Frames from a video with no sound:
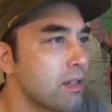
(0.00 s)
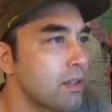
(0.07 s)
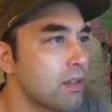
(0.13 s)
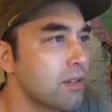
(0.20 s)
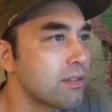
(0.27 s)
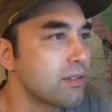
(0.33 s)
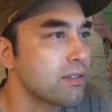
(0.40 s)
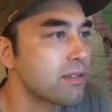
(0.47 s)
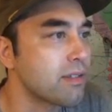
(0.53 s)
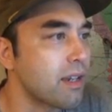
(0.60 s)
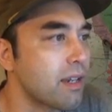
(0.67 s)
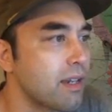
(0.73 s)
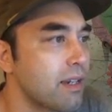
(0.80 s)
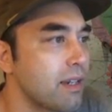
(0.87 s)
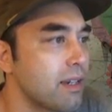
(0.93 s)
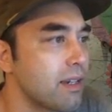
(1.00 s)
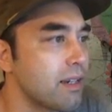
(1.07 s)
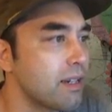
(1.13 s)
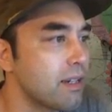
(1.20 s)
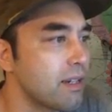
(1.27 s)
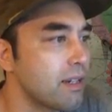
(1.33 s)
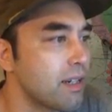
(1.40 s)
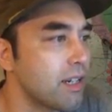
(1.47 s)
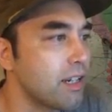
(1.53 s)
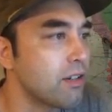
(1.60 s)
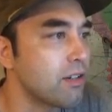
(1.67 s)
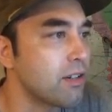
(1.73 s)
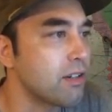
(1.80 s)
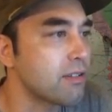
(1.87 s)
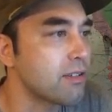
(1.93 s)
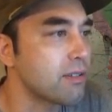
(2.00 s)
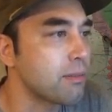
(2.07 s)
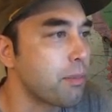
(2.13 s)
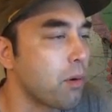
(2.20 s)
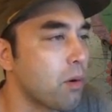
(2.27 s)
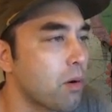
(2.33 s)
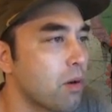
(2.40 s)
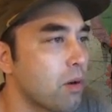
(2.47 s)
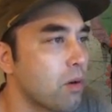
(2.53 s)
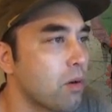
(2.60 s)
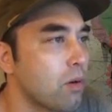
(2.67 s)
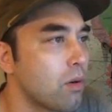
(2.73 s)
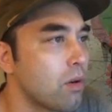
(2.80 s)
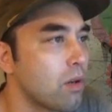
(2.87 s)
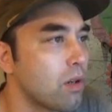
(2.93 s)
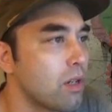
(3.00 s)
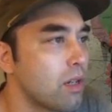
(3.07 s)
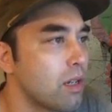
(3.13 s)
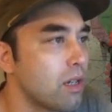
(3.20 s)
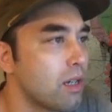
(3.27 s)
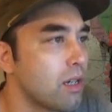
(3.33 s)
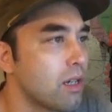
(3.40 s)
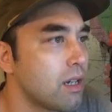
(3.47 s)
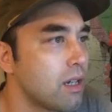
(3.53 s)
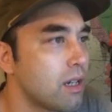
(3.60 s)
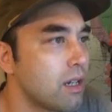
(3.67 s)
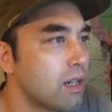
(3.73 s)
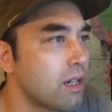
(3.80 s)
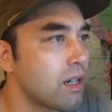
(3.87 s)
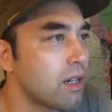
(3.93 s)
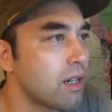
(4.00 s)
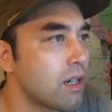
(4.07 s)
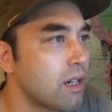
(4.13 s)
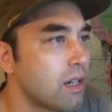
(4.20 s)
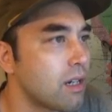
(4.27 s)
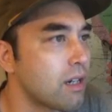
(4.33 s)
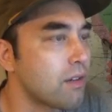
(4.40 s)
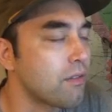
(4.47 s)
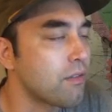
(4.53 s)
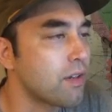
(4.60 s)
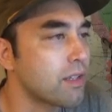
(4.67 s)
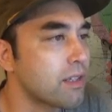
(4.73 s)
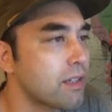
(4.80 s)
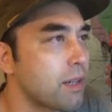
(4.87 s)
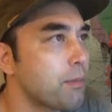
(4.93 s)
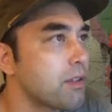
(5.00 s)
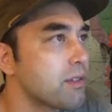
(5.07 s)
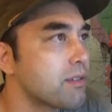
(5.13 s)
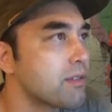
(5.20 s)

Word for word: There's a site here near Sapporo. Uh, I forget the name of the